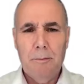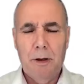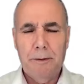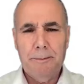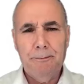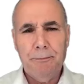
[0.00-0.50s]

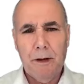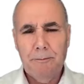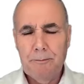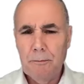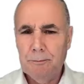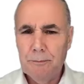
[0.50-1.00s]
but
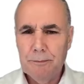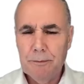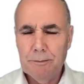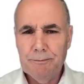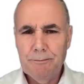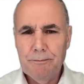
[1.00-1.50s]

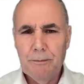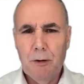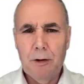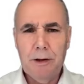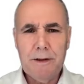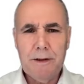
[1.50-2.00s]

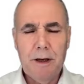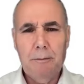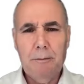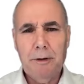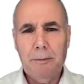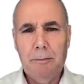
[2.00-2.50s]
all the
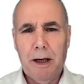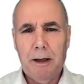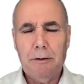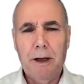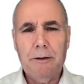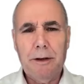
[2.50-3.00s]
time in the
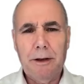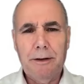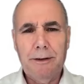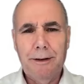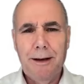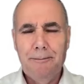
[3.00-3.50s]
background is,